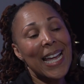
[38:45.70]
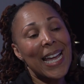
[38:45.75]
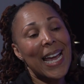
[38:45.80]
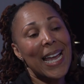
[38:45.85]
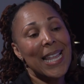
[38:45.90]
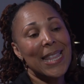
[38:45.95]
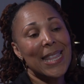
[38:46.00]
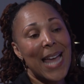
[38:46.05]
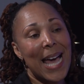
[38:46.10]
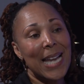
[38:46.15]

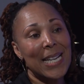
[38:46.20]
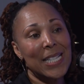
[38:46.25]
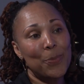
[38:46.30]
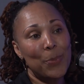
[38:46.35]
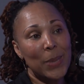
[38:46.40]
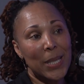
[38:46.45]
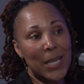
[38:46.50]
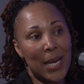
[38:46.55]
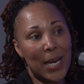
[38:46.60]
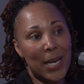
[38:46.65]
And that is
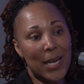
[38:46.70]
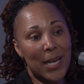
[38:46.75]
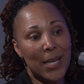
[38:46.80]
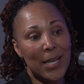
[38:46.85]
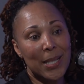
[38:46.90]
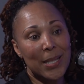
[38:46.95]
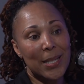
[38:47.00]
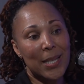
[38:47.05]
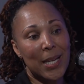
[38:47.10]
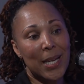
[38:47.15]

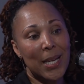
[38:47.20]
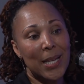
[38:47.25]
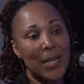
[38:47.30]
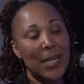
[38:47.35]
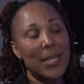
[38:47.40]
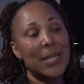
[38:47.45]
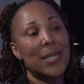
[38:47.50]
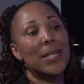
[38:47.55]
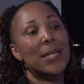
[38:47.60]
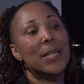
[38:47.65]
because
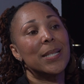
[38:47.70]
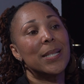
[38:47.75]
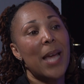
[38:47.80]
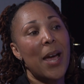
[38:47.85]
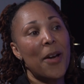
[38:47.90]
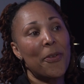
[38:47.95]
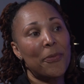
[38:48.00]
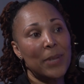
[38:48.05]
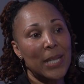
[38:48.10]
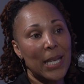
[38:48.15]
this is
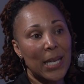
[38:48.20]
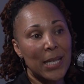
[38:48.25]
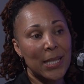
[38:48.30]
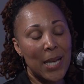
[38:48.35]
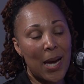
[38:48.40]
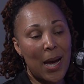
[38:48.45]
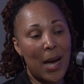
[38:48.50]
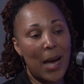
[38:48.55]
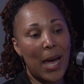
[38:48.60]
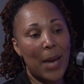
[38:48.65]
definitely a
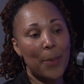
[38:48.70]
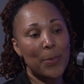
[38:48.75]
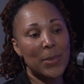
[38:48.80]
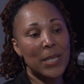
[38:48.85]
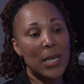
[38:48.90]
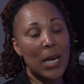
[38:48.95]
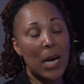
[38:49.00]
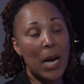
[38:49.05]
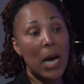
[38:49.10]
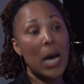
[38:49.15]
time
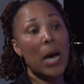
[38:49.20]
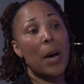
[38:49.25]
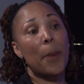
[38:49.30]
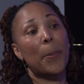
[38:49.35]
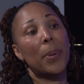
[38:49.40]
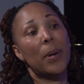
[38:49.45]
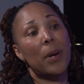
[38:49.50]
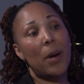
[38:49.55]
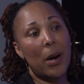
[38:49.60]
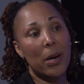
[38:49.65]
to
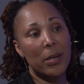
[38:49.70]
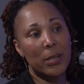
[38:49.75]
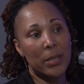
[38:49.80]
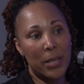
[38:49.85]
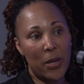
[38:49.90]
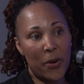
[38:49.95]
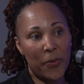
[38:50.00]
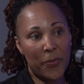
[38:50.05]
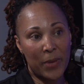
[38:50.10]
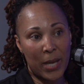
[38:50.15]
up our
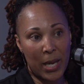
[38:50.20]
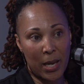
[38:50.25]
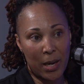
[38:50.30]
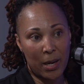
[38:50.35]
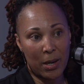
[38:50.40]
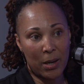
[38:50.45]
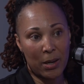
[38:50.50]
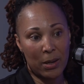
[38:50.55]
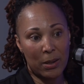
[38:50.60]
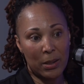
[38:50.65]

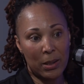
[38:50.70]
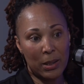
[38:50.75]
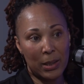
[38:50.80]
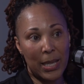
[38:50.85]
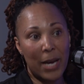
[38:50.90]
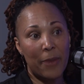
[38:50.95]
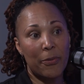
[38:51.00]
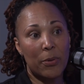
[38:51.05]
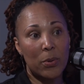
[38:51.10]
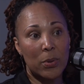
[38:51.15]
self-care
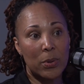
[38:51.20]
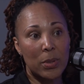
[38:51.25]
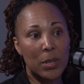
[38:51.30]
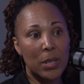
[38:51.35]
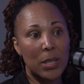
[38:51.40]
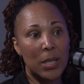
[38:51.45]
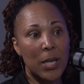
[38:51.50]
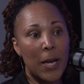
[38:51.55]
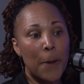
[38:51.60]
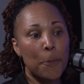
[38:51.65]

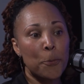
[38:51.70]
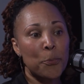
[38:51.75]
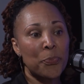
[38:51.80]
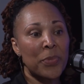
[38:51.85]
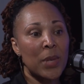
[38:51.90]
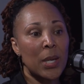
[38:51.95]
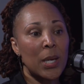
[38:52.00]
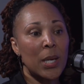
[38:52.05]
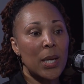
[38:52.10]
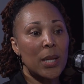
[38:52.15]
levels.
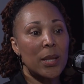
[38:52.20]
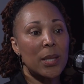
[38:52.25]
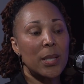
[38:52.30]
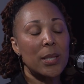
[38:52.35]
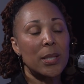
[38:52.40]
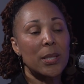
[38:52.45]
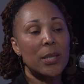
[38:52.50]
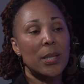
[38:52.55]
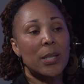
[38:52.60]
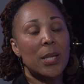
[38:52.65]

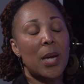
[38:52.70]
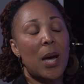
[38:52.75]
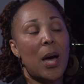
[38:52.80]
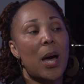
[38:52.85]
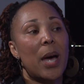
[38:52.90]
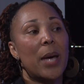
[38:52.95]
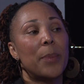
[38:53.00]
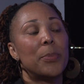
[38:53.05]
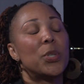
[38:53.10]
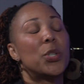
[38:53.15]
This is a
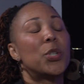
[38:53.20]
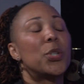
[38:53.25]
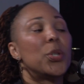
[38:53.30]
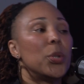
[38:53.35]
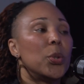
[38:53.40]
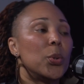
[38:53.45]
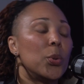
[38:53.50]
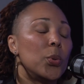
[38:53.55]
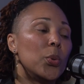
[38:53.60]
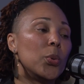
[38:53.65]
time
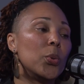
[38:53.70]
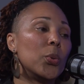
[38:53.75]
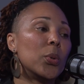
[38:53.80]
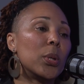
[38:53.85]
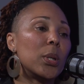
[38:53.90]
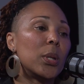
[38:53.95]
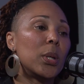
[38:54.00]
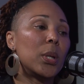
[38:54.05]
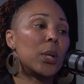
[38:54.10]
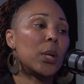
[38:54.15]
to
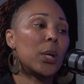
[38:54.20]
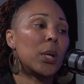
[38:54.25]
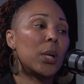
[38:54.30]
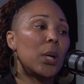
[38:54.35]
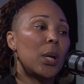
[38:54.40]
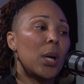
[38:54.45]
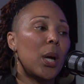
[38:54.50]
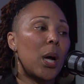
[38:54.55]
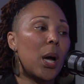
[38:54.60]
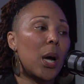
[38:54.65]

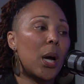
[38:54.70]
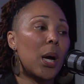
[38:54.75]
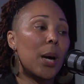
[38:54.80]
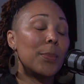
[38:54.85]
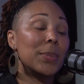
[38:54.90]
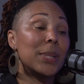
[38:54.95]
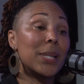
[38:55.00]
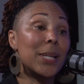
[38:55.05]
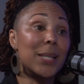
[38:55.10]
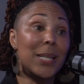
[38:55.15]

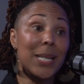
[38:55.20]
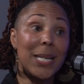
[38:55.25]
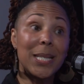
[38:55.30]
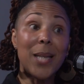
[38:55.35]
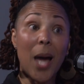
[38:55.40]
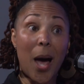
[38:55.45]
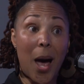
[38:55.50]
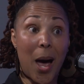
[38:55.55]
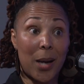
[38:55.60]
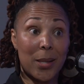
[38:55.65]

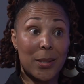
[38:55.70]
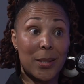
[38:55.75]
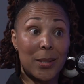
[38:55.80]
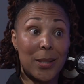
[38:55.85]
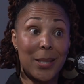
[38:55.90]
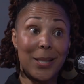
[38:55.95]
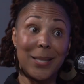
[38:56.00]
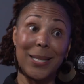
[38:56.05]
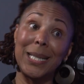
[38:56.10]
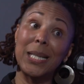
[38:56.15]
detox,
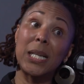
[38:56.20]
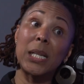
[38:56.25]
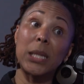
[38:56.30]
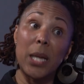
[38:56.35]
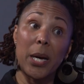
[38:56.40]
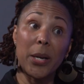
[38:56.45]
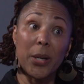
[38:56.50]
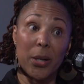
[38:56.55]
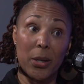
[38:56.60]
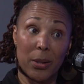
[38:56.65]
to
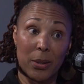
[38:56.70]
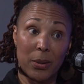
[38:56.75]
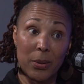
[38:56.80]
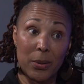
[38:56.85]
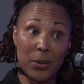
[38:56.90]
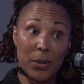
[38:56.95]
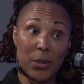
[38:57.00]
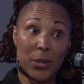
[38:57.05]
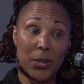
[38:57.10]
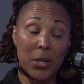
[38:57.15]
declutter.
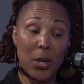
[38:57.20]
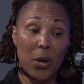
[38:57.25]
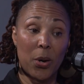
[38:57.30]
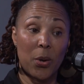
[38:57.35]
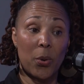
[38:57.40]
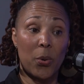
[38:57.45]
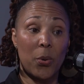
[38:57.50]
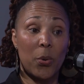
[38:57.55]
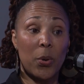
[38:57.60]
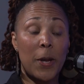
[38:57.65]

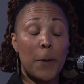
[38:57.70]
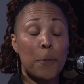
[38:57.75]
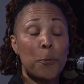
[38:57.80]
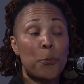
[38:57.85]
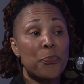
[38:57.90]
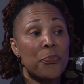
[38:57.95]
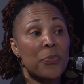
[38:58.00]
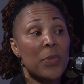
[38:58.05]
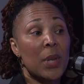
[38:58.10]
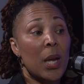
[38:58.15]
So
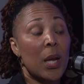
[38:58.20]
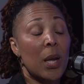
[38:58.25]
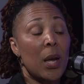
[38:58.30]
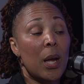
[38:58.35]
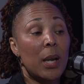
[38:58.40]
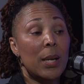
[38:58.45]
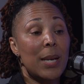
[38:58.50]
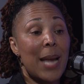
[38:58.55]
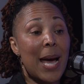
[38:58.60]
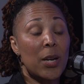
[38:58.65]

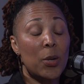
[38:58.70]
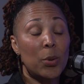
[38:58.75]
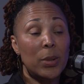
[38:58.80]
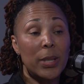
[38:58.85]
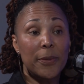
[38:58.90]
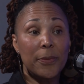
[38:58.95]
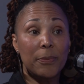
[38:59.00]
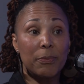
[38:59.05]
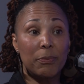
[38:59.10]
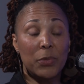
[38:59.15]
not
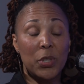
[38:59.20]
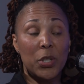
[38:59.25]
only,